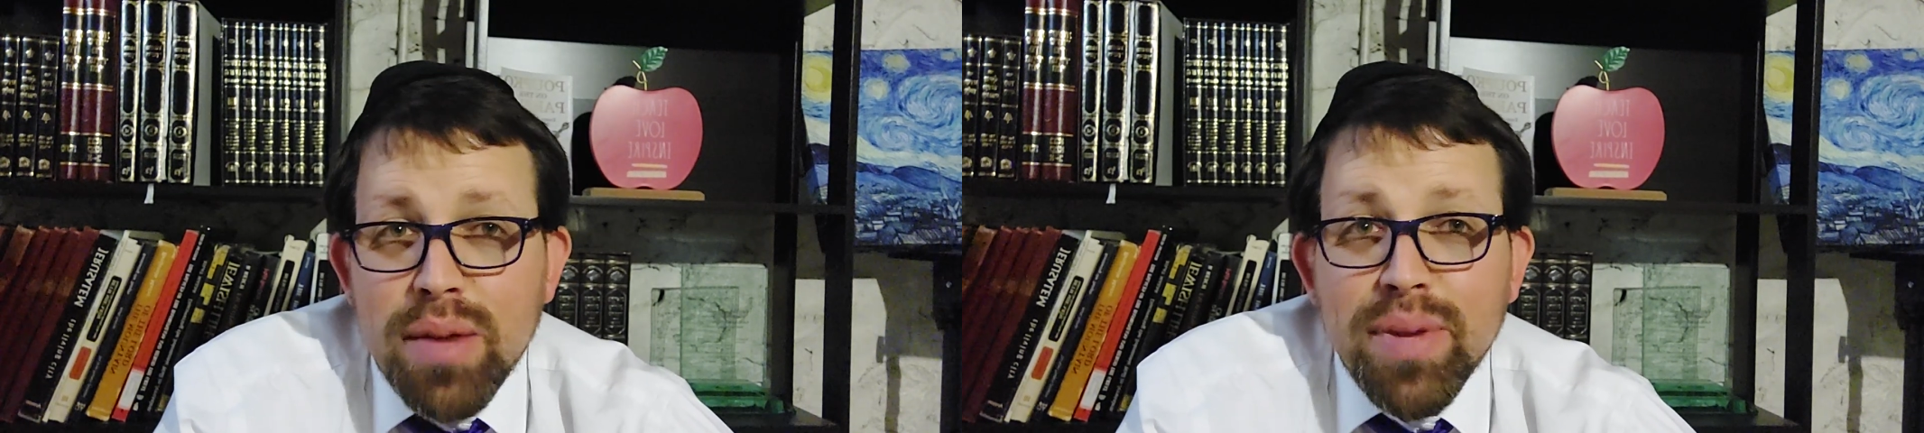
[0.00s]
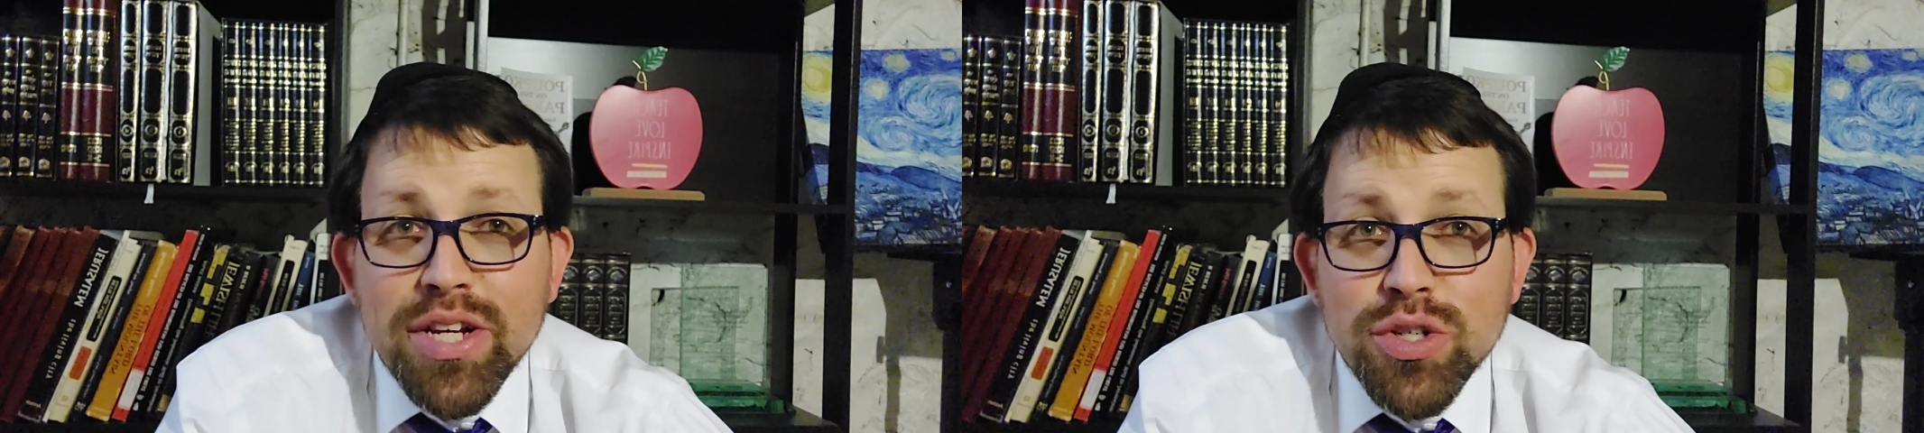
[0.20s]

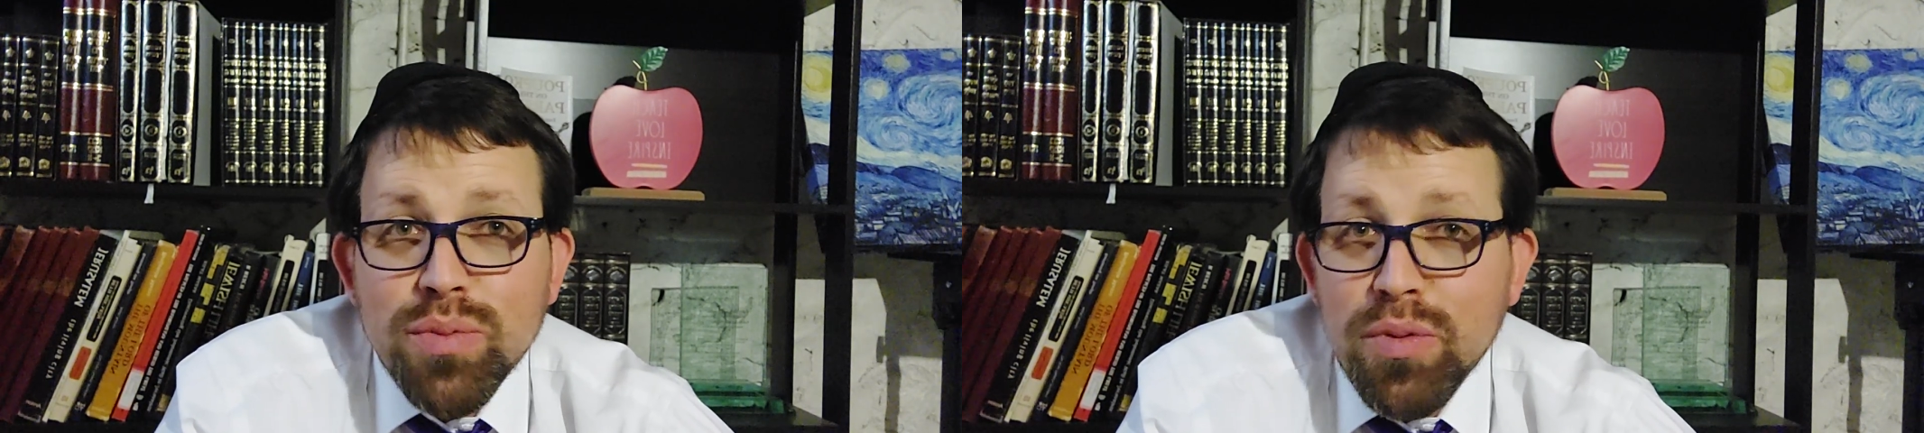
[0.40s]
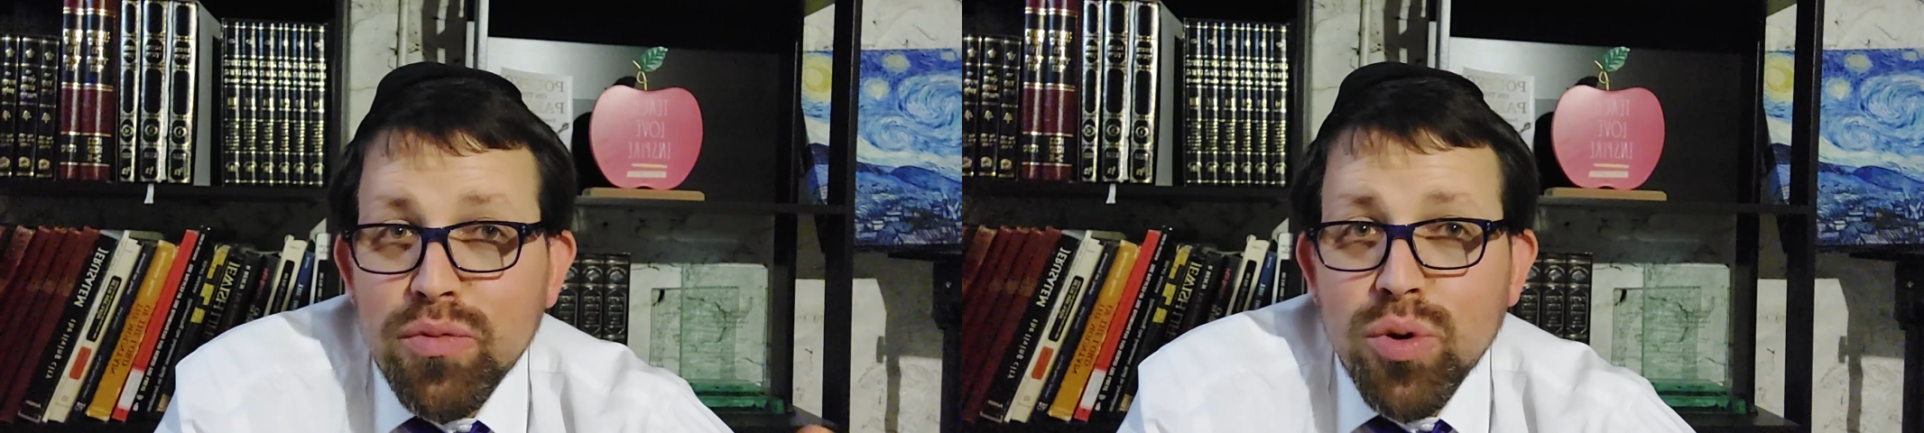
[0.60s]
And make
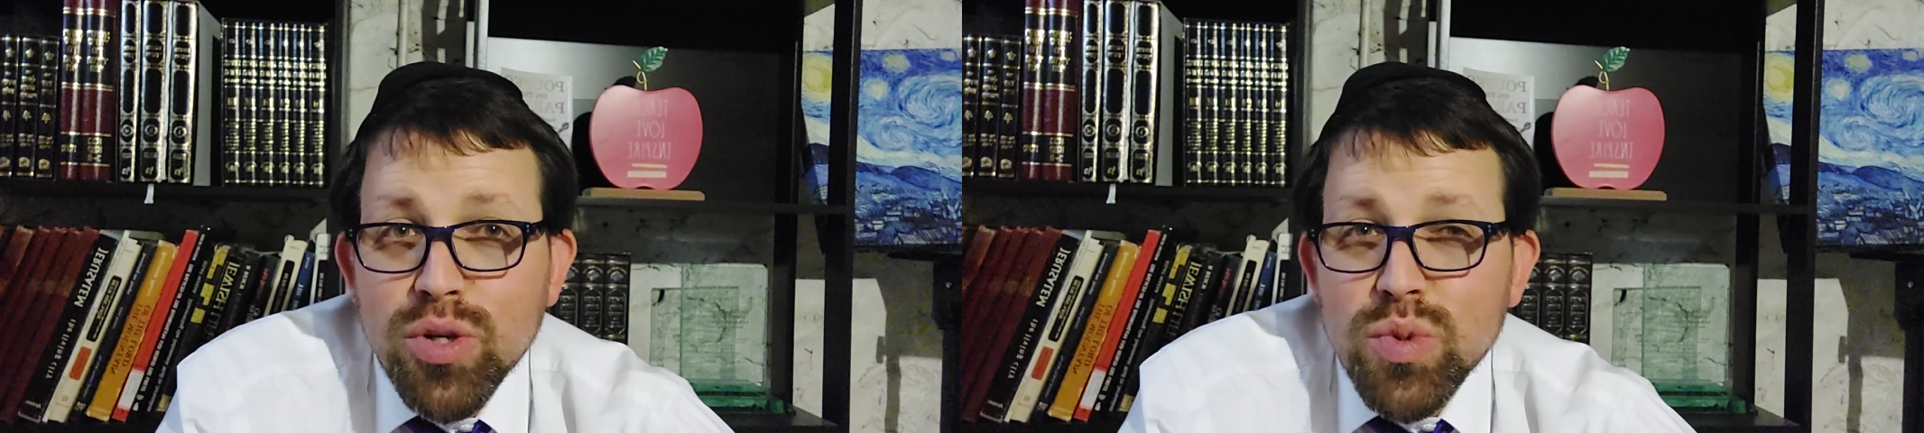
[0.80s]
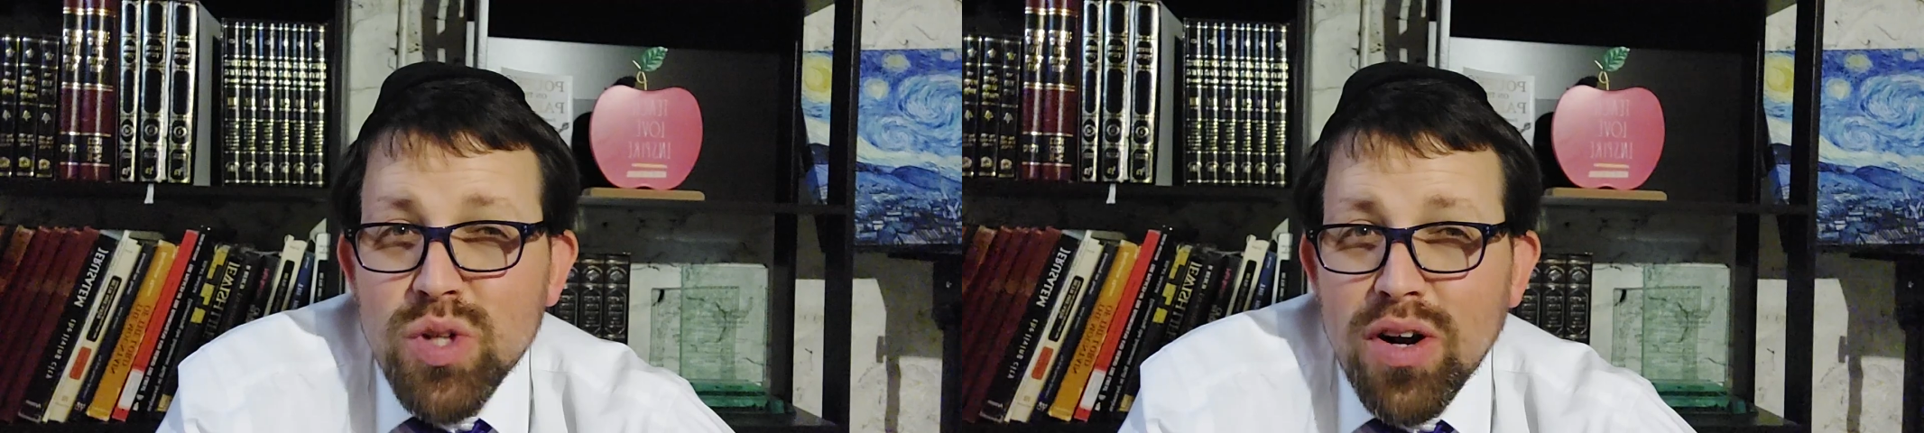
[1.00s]
sure before
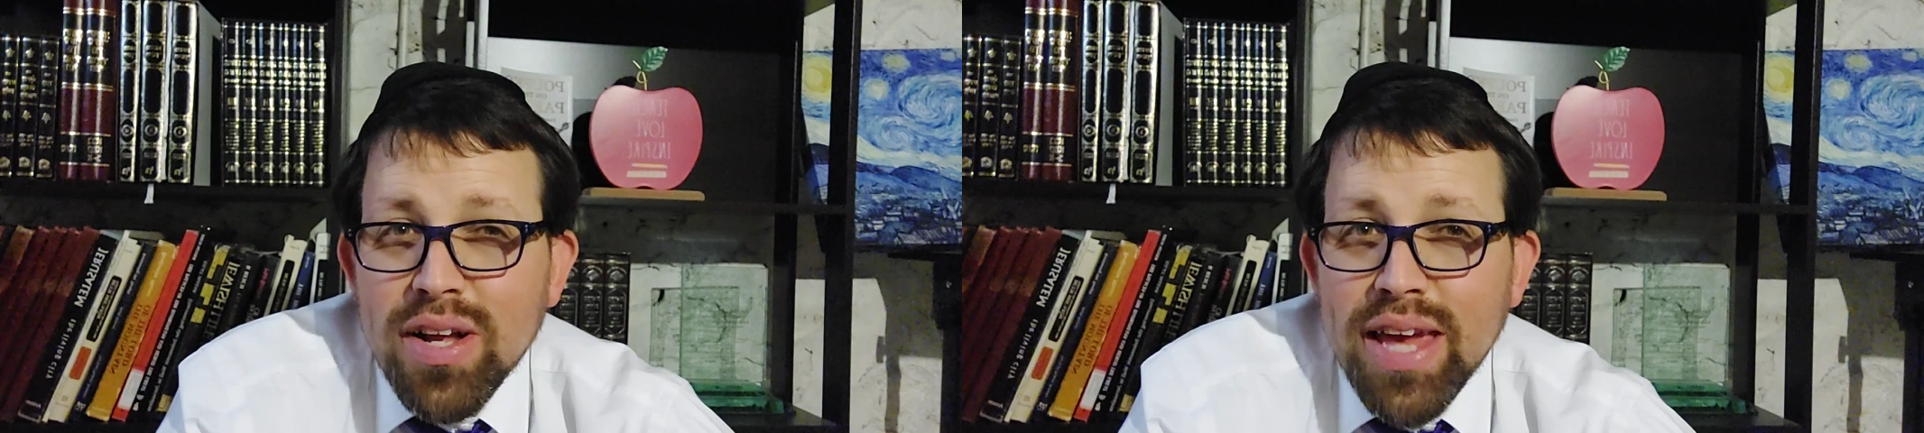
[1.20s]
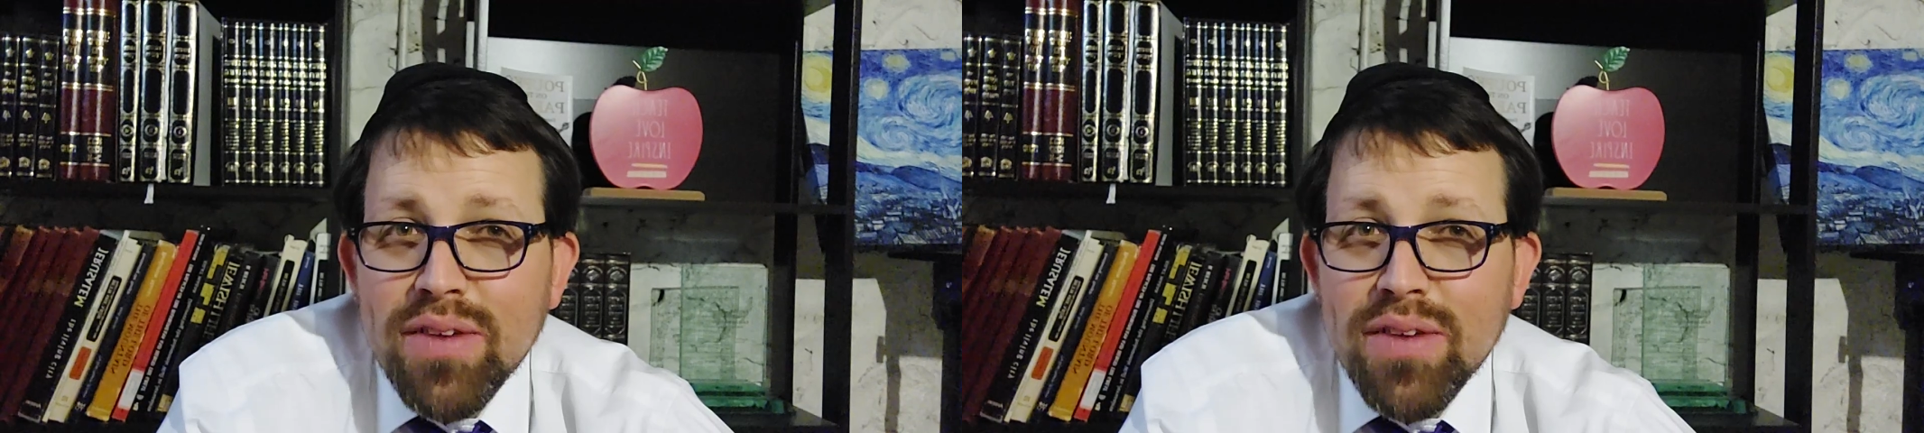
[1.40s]
you start